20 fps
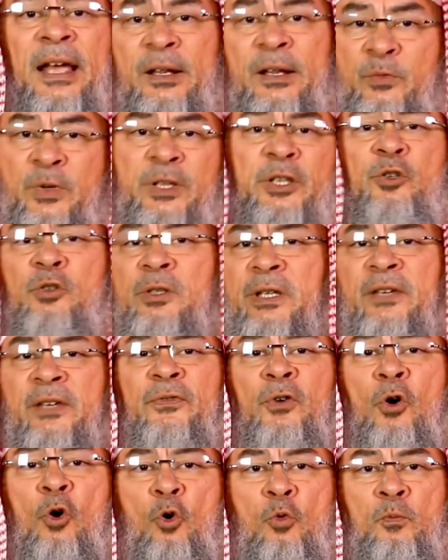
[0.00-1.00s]
And when you
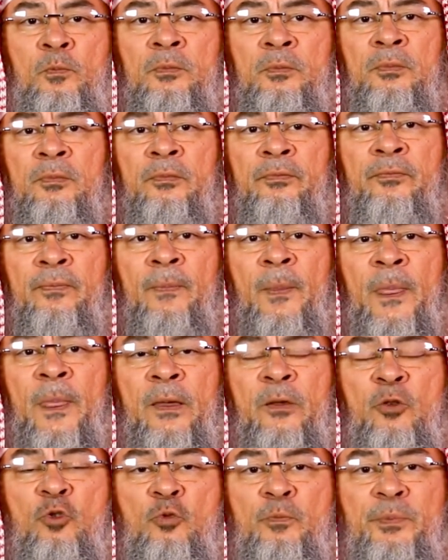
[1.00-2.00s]
leave home,
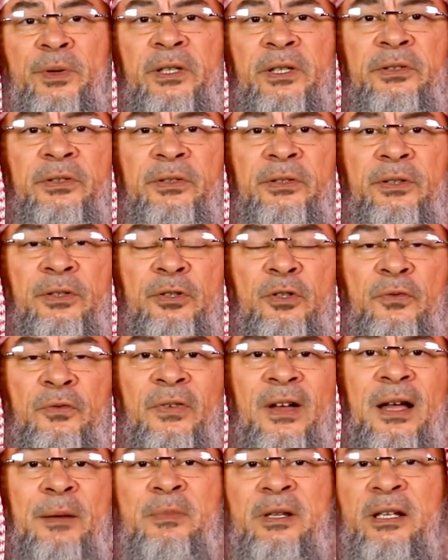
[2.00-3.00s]
you bid your
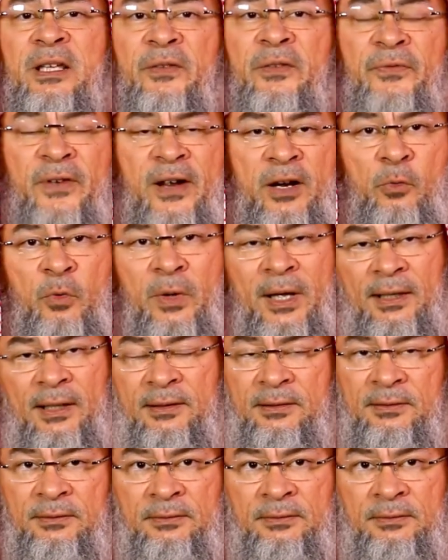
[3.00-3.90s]
family farewell.